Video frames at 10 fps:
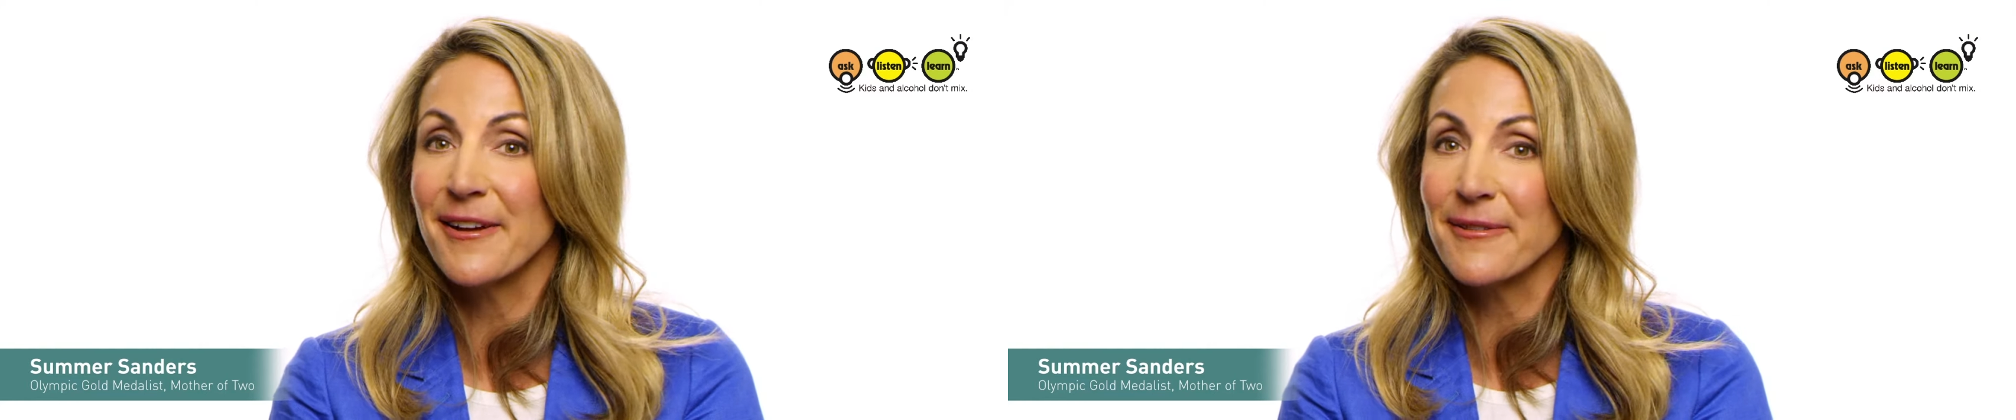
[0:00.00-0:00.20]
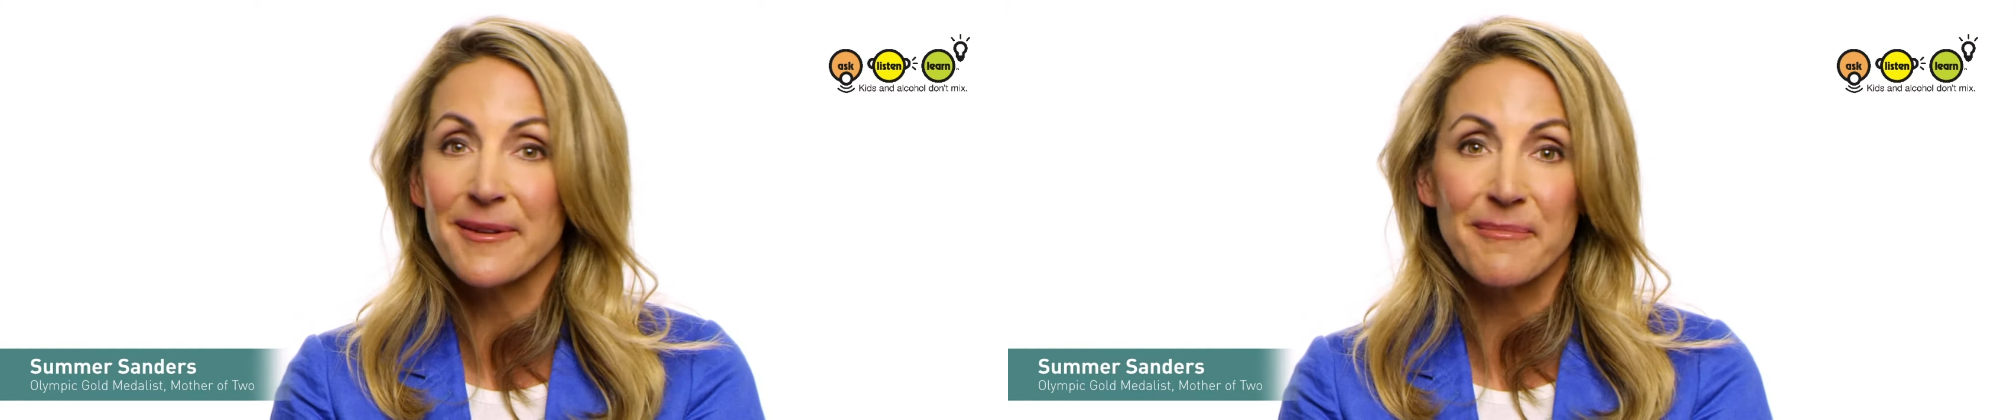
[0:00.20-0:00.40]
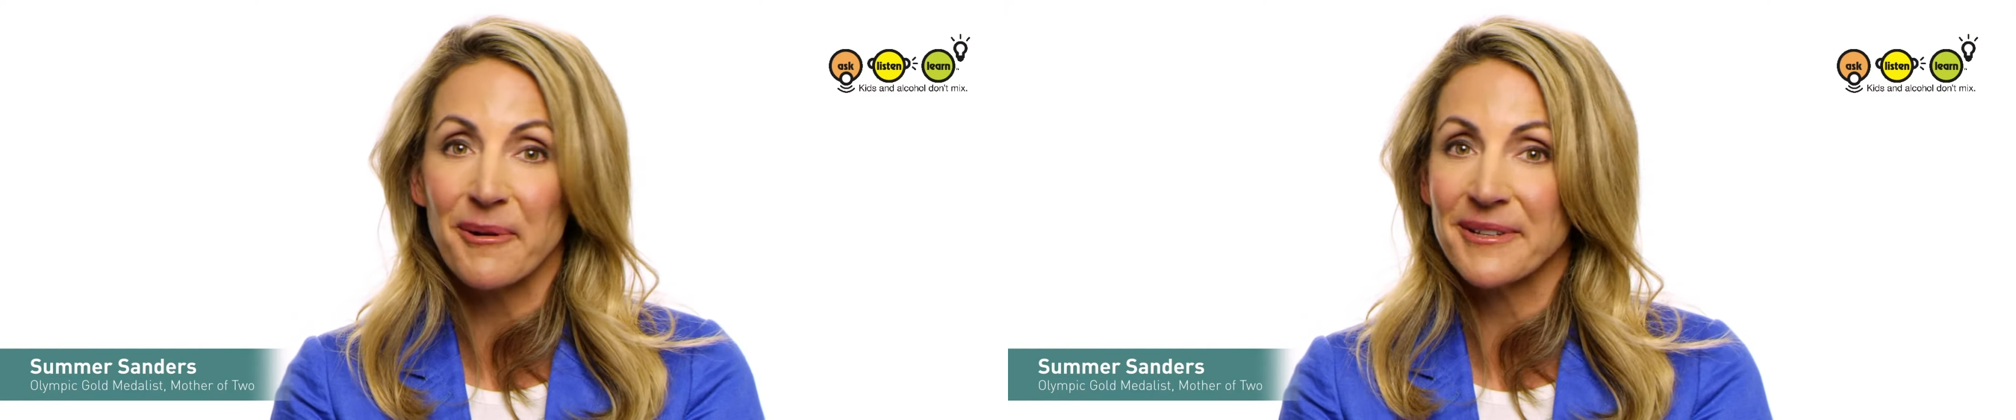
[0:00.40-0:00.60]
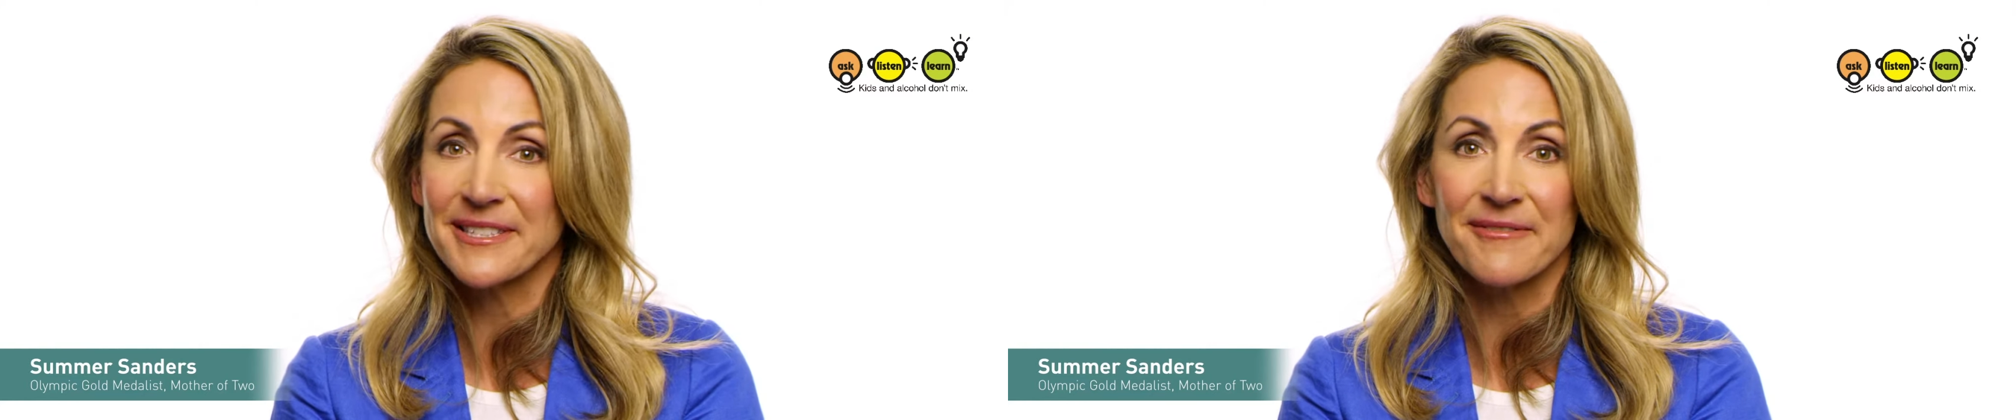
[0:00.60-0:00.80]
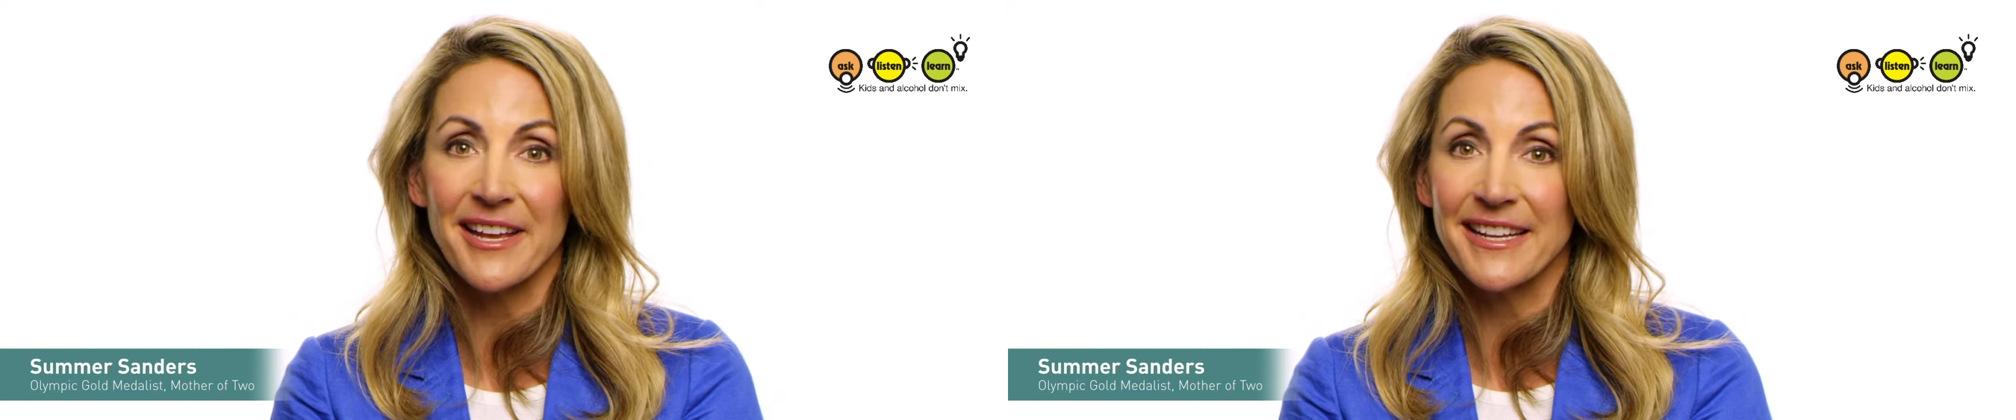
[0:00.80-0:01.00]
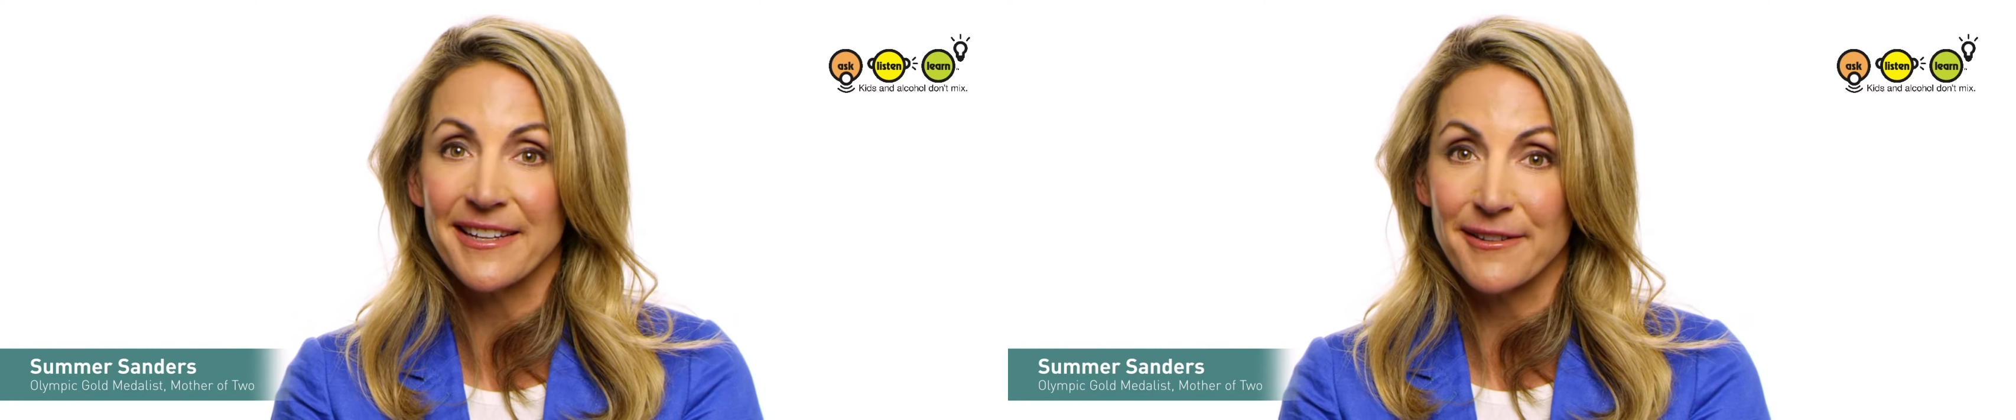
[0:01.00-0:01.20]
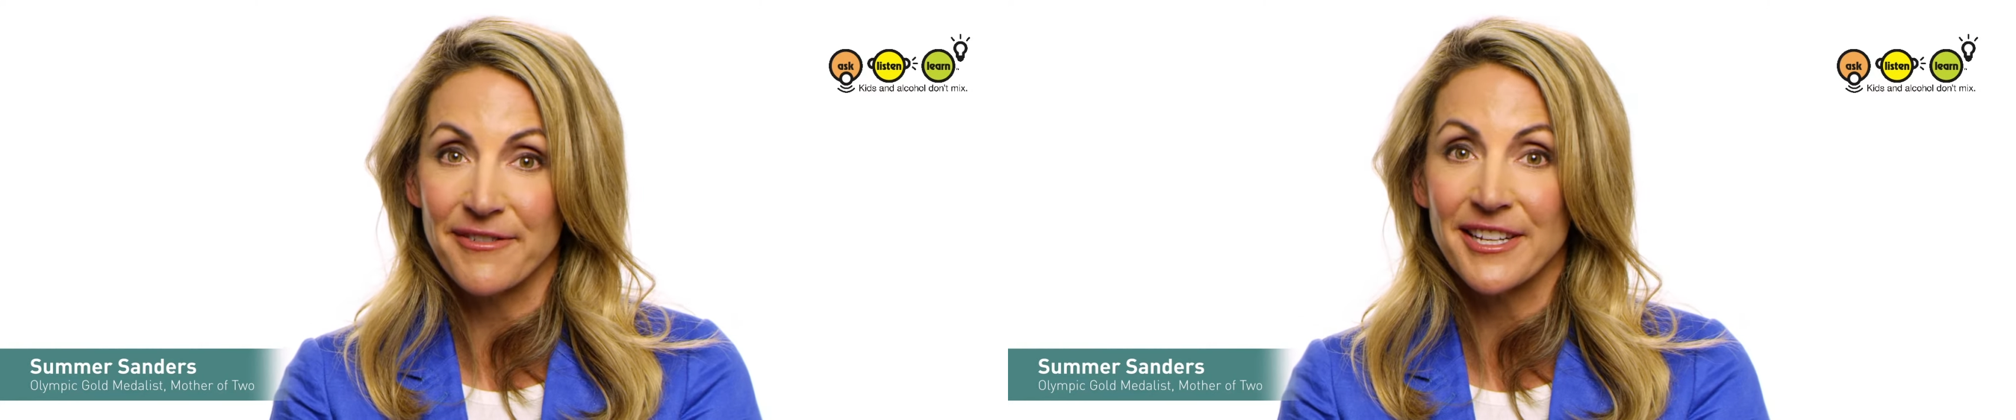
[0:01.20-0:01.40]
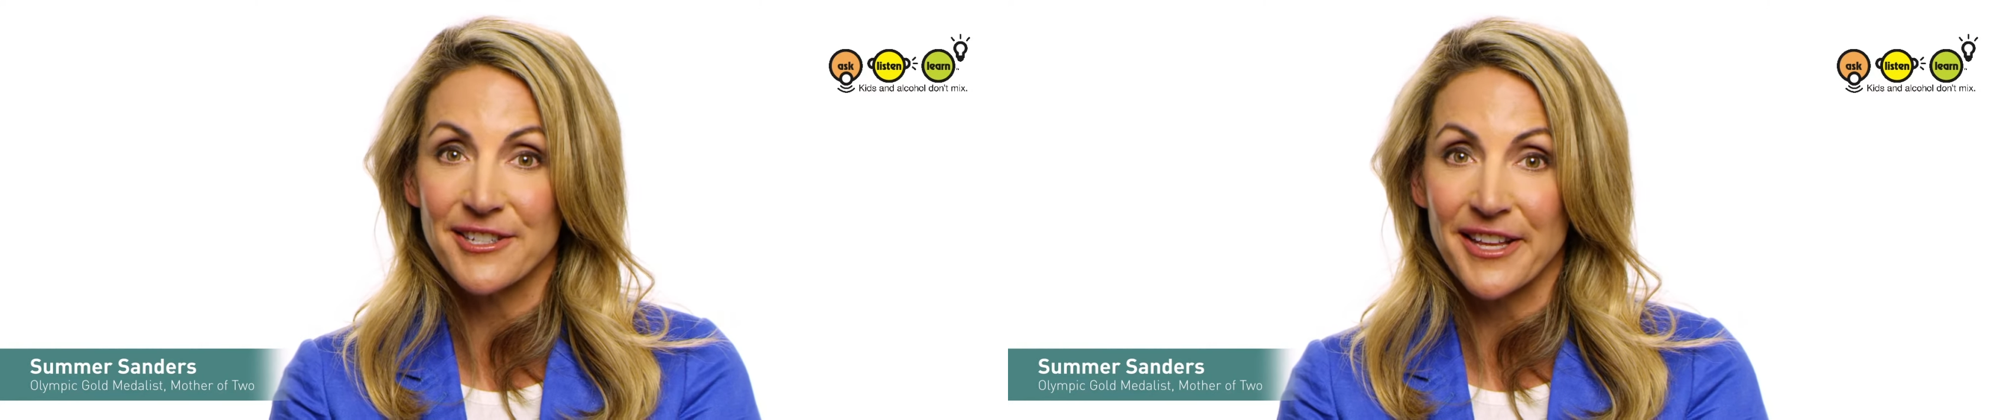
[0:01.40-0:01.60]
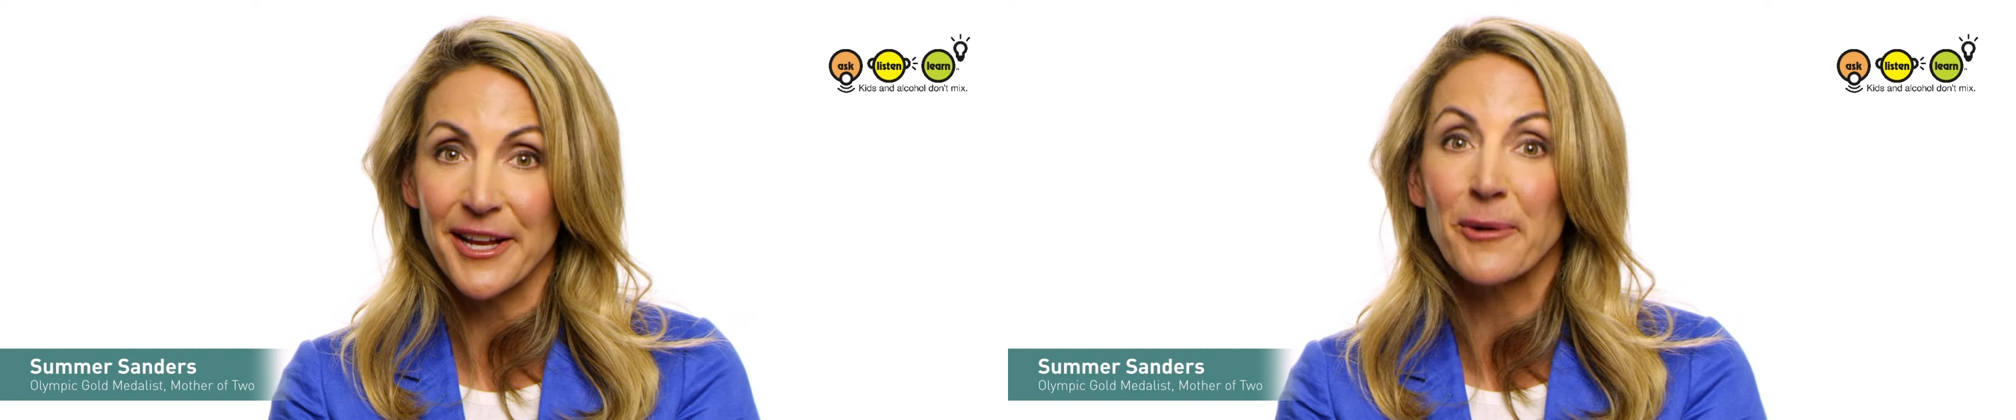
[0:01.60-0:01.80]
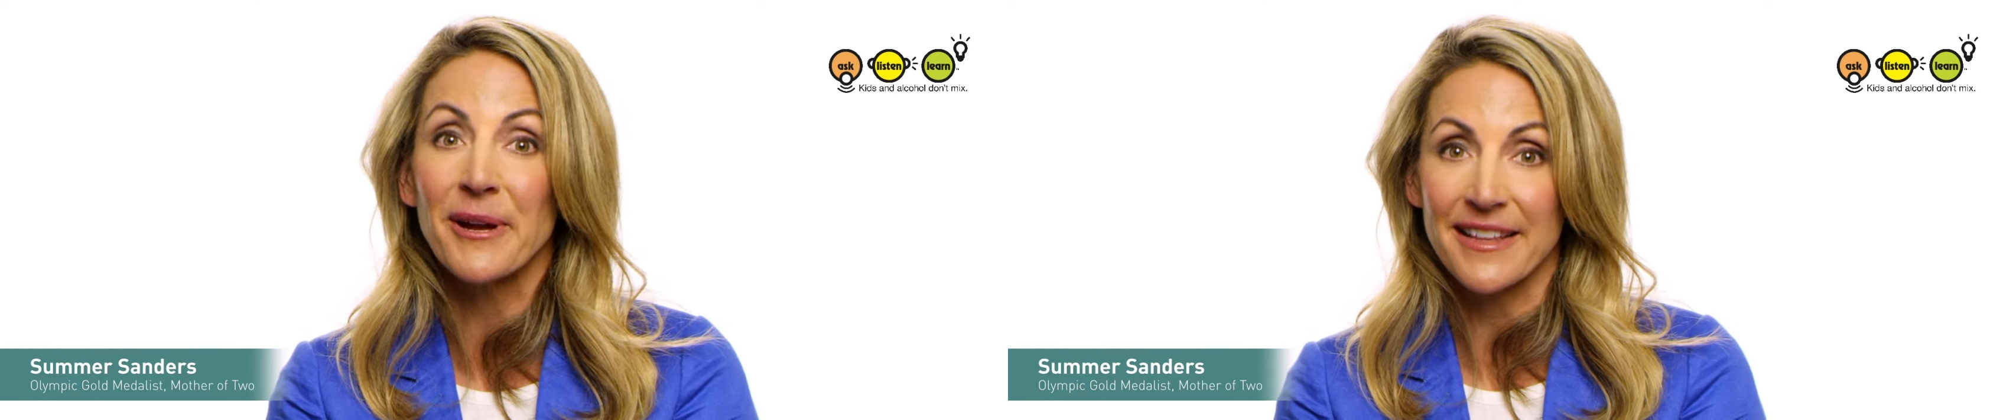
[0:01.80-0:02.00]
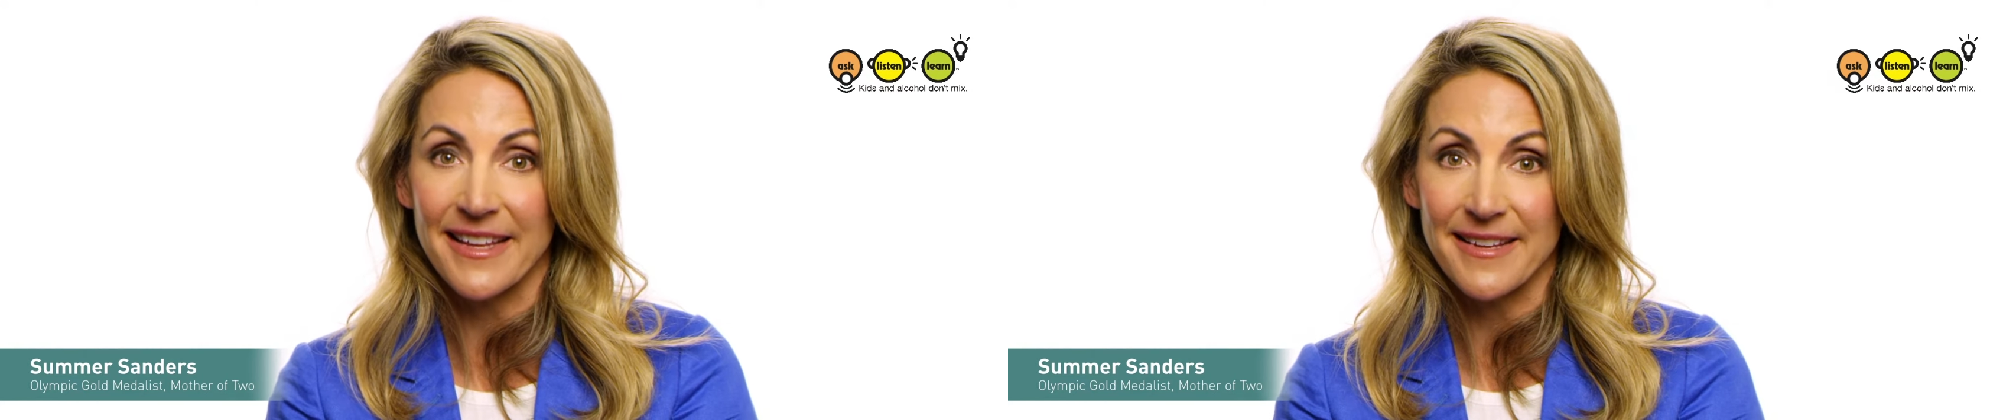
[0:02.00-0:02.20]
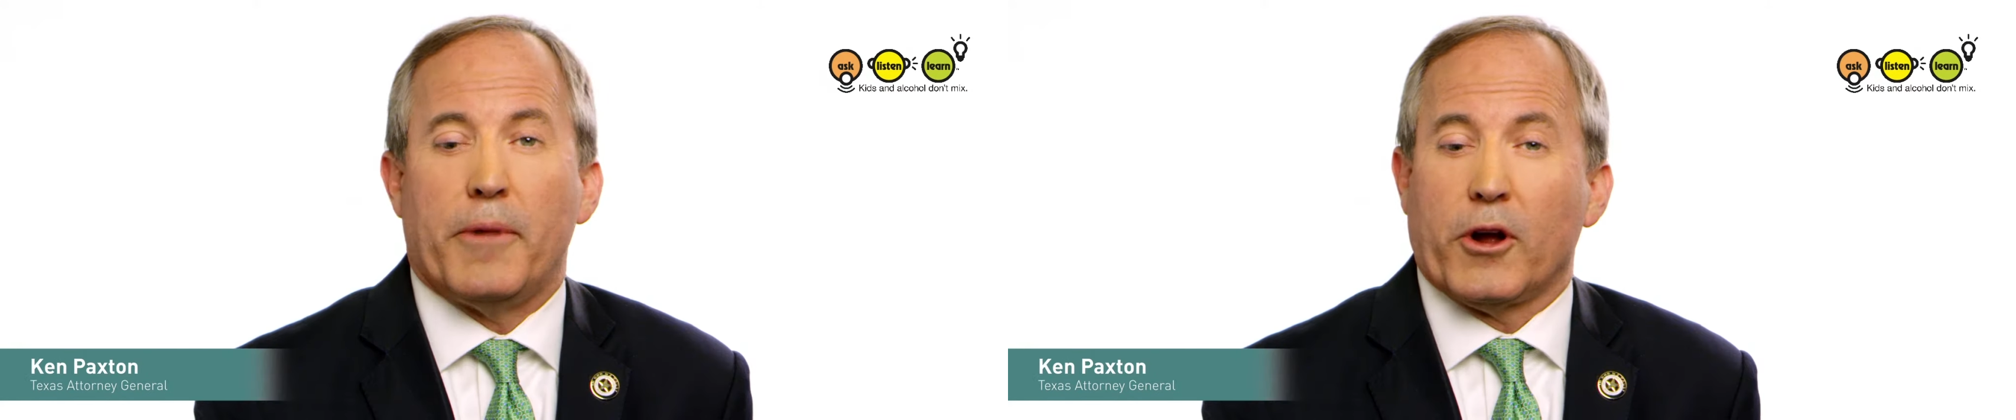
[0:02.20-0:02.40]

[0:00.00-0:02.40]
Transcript: I know the importance of getting to the finish line quickly.